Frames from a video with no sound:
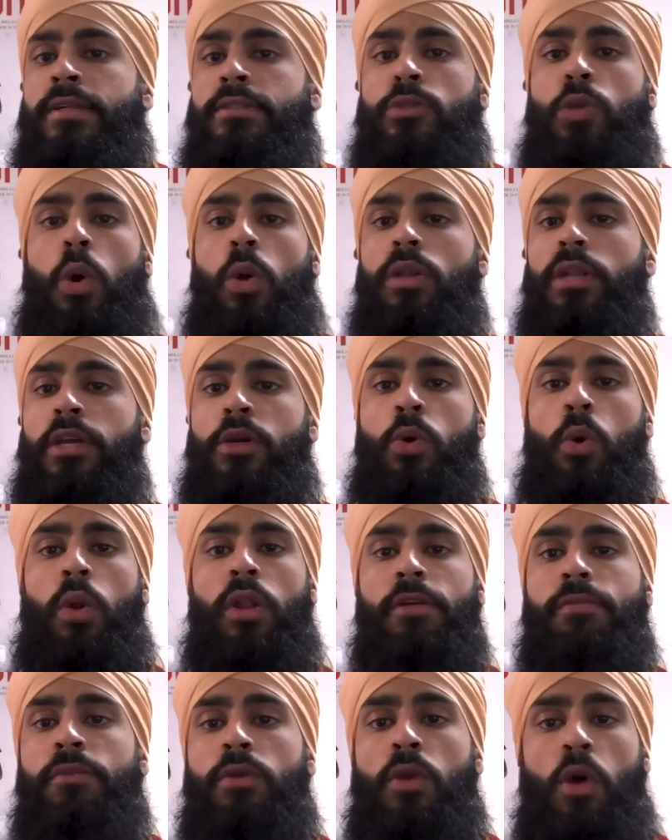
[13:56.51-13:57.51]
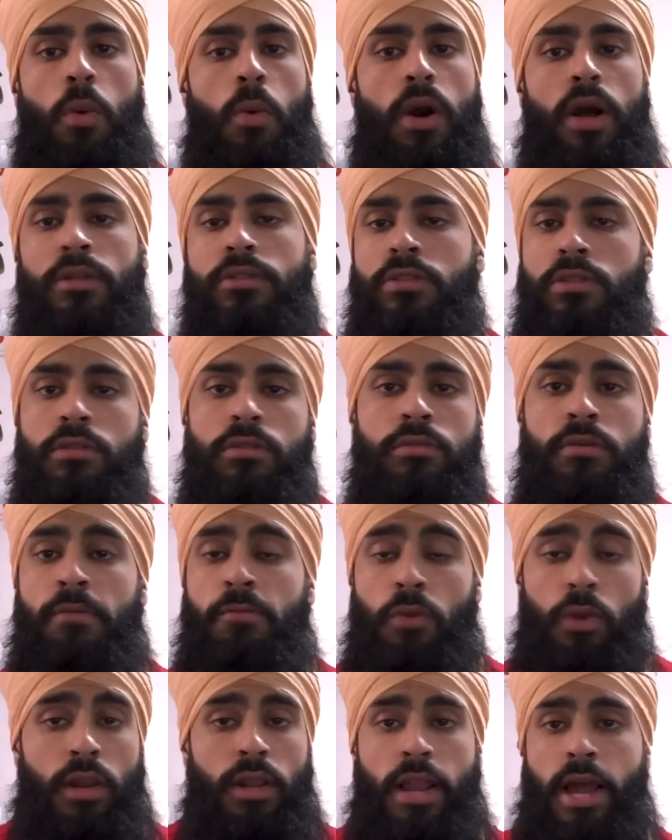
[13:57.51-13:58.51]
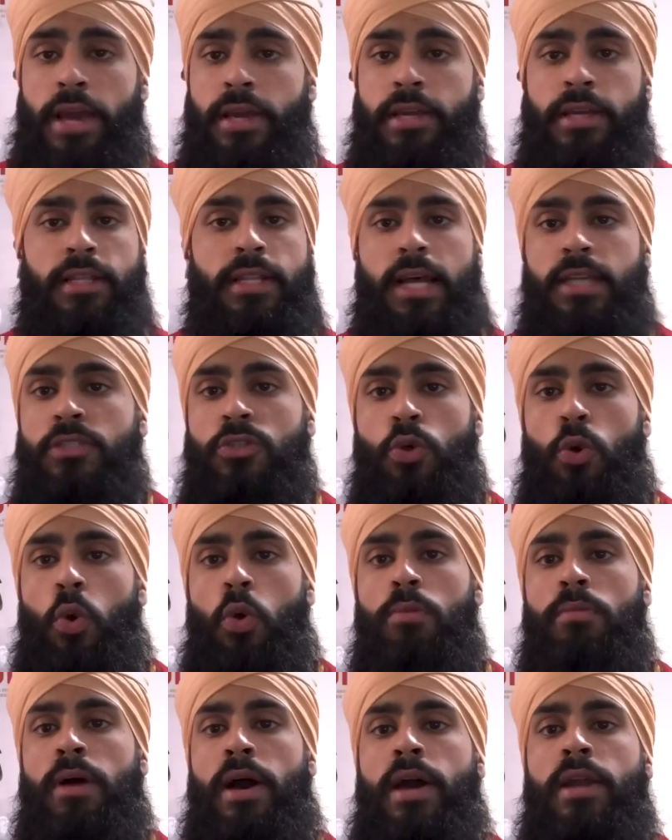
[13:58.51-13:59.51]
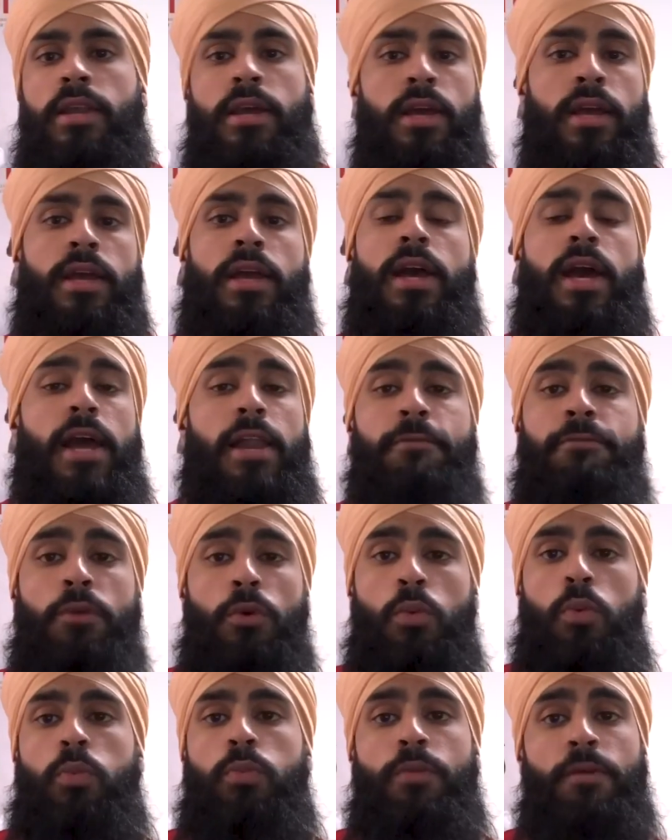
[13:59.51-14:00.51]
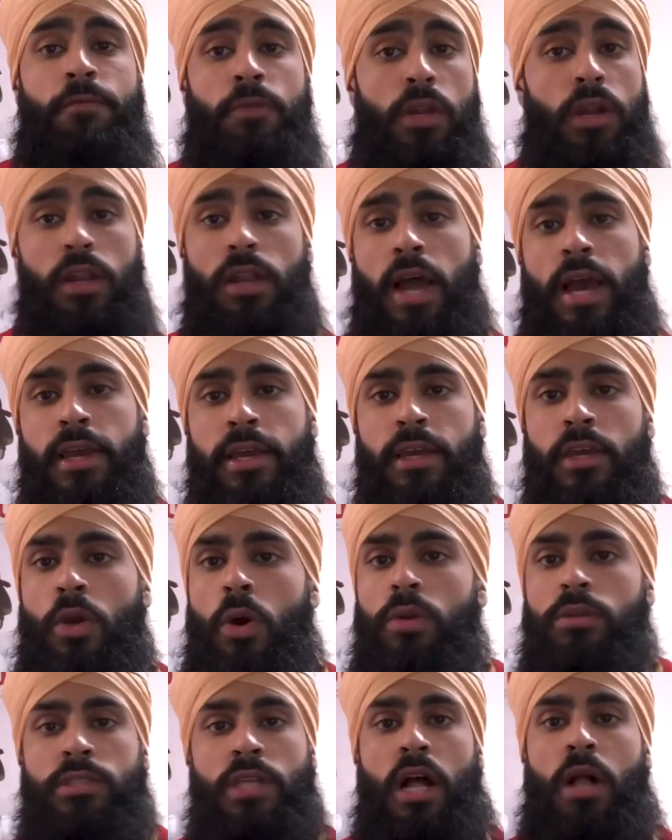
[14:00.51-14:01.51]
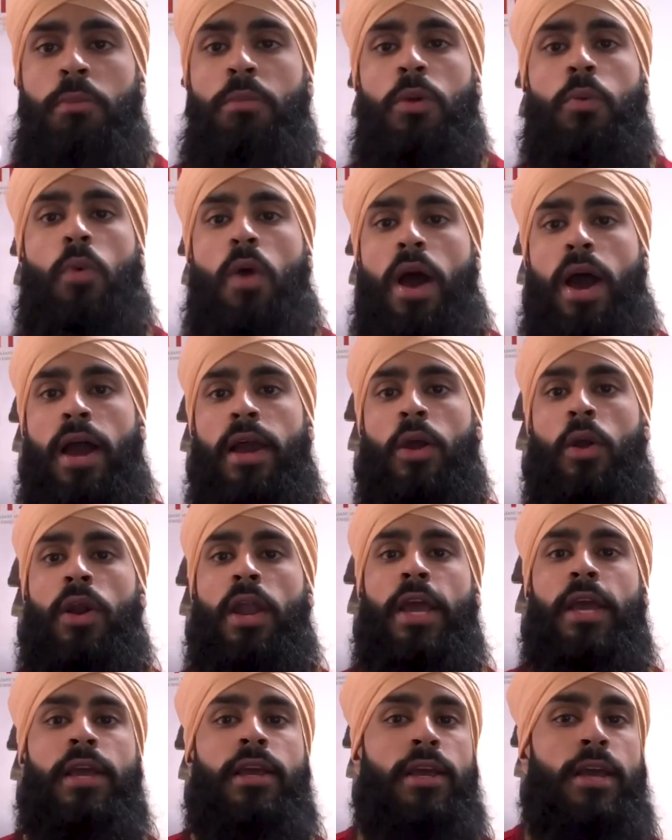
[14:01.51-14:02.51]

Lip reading: Totally cool. If you don't want to, if you didn't like it, that's cool, man. And if you didn't like it, yo, tell me why, or like,